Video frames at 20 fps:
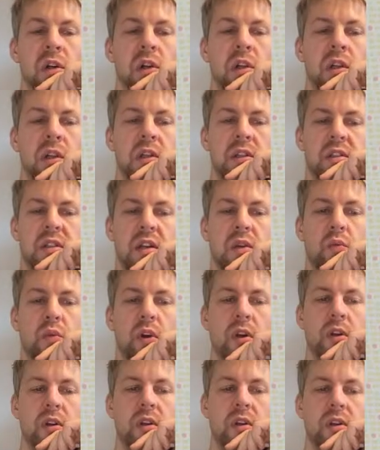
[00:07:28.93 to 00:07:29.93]
we
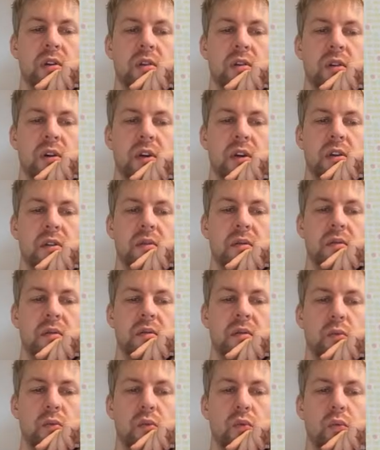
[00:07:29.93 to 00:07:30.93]
are here, right?
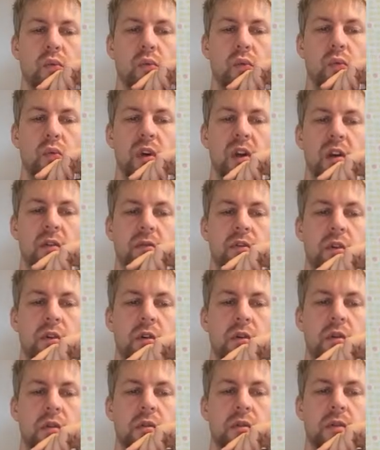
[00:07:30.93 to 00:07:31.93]
We have
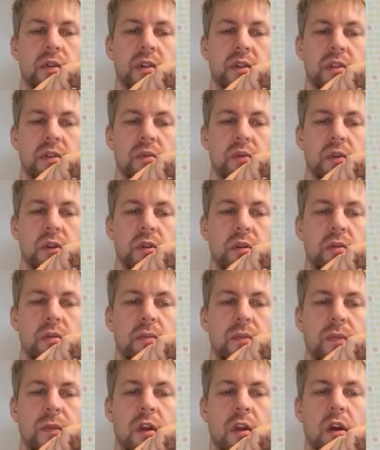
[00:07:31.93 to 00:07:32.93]
grown to this window.
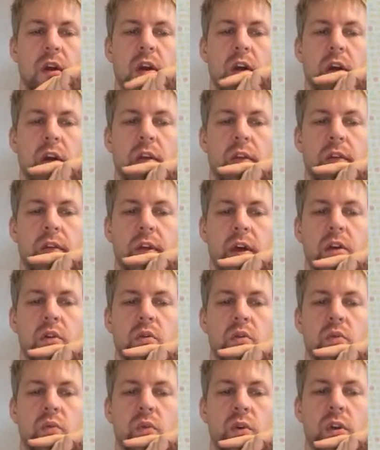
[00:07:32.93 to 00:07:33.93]
Then
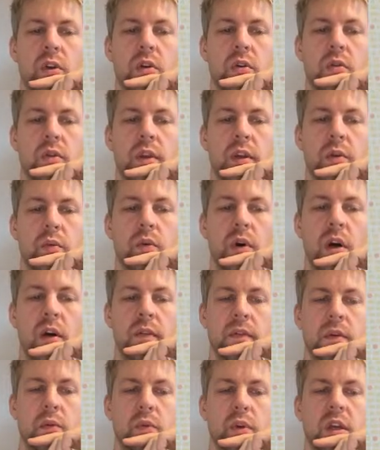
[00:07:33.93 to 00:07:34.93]
we know that
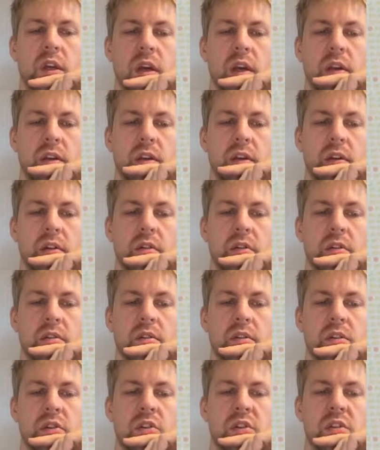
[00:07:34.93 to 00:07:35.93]
either we can
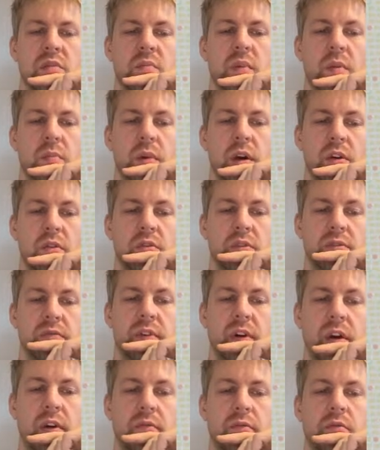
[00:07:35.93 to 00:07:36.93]
decrease by
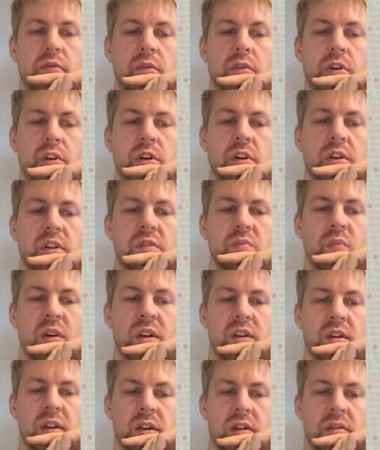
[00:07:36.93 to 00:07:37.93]
-5 or increase by
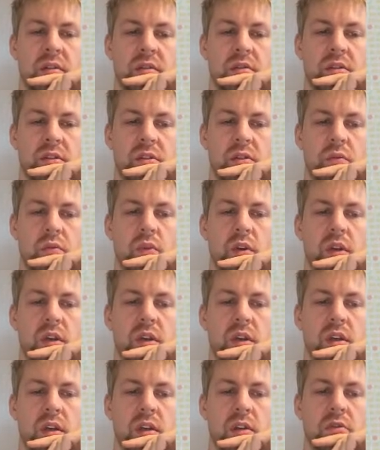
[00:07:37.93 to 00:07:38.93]
10. So
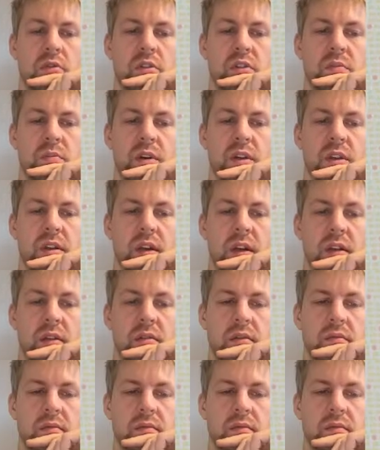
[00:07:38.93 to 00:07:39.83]
we increase by 10